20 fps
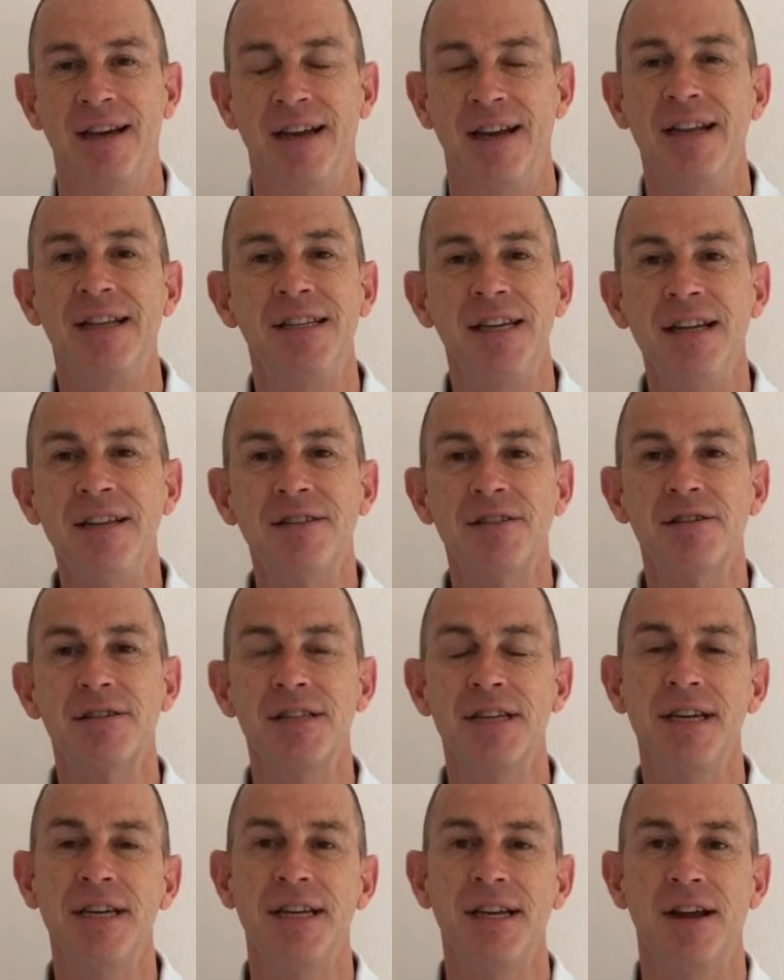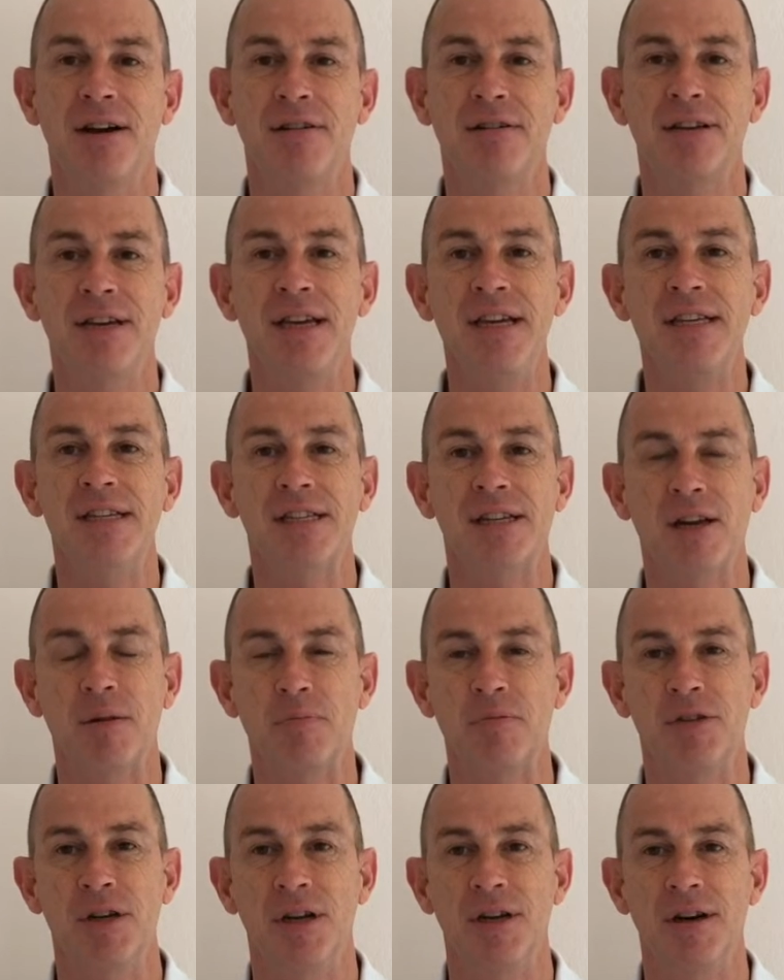And it's interesting in our key
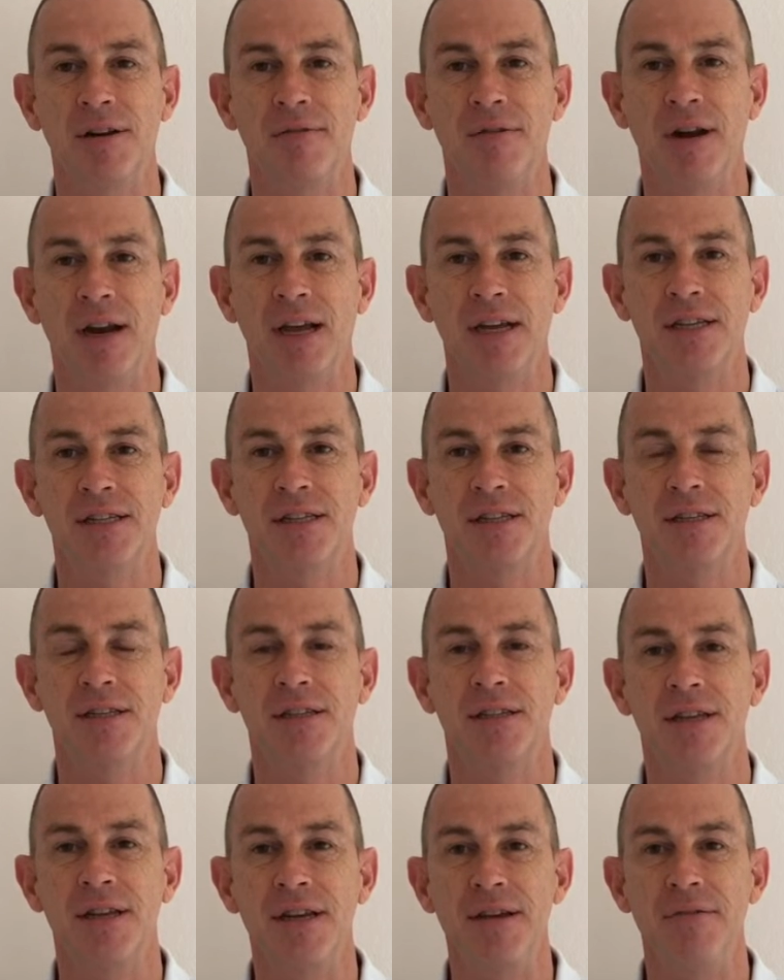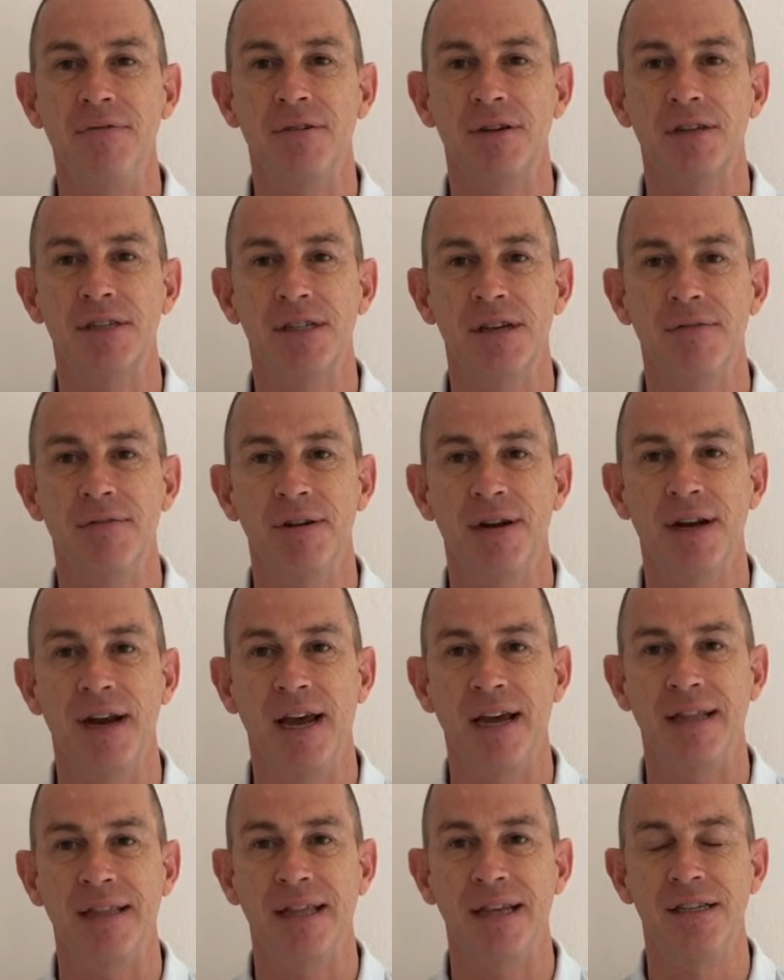scripture in Revelation 3, verse 7 and
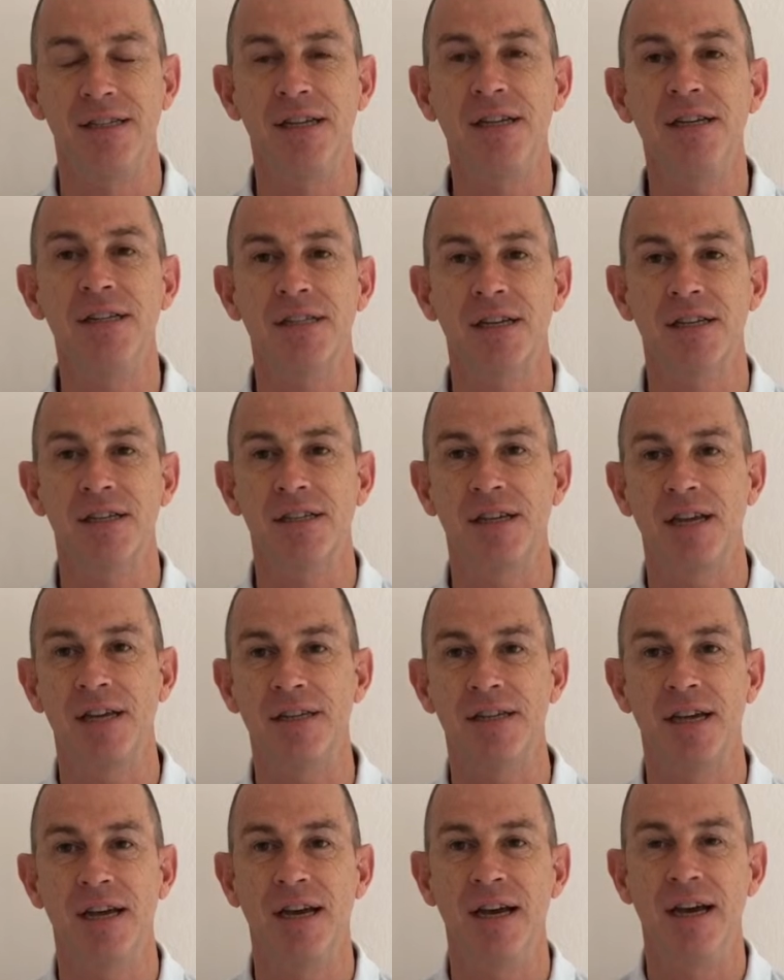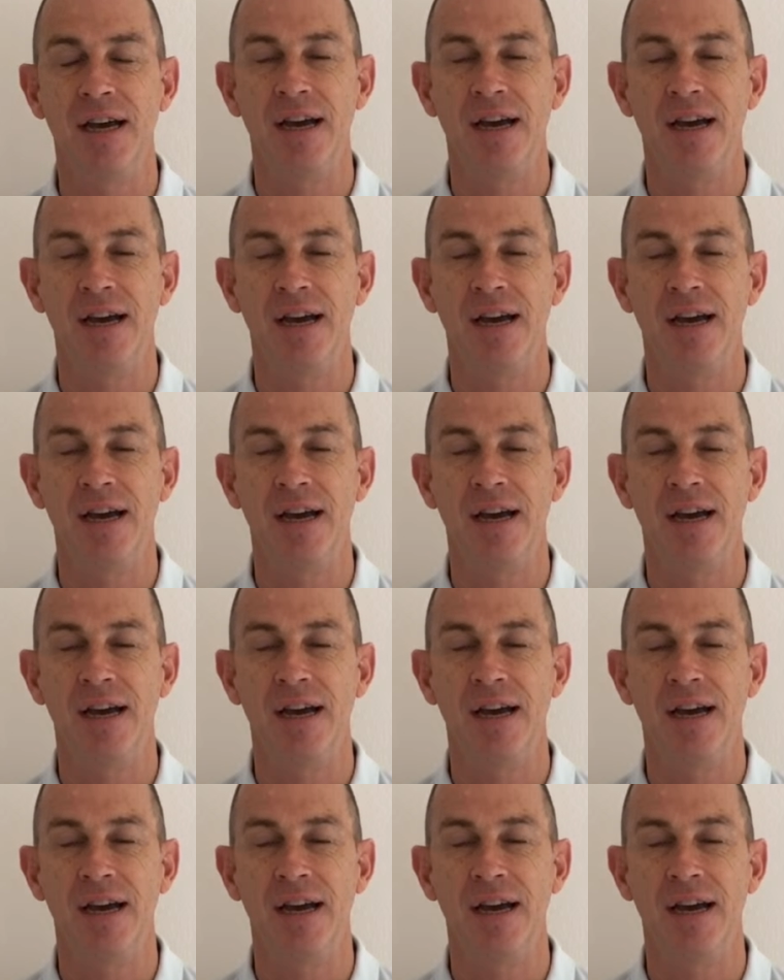8, that Jesus says